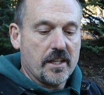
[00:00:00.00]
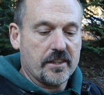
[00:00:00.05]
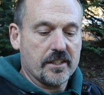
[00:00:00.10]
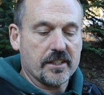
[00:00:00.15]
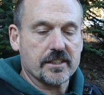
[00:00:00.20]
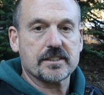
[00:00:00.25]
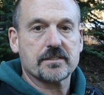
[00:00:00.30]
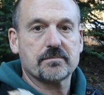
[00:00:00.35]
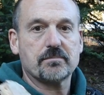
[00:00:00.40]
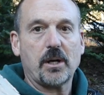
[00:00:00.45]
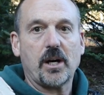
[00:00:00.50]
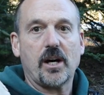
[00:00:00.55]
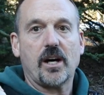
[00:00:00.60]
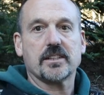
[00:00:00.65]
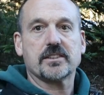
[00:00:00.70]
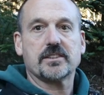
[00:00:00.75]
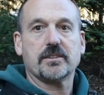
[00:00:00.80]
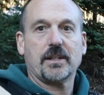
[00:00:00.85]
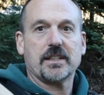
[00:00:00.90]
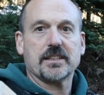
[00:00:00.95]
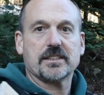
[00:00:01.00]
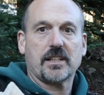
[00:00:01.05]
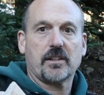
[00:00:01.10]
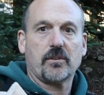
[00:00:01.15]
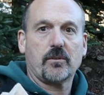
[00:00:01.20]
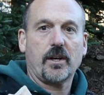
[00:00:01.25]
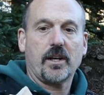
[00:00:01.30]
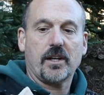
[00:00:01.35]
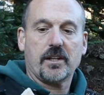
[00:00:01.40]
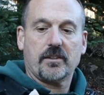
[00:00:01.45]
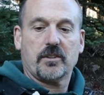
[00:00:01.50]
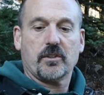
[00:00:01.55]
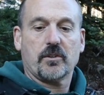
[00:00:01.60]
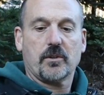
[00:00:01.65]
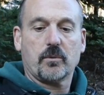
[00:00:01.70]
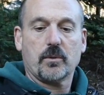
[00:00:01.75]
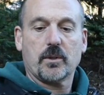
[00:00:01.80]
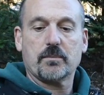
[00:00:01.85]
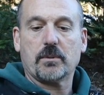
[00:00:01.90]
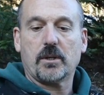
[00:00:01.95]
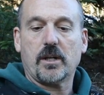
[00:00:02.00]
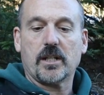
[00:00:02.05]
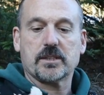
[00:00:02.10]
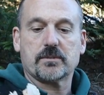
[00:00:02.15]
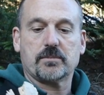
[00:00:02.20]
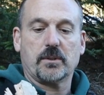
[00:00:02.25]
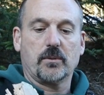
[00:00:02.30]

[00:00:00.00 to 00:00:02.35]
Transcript: This box, you might say, why are you doing a wood box?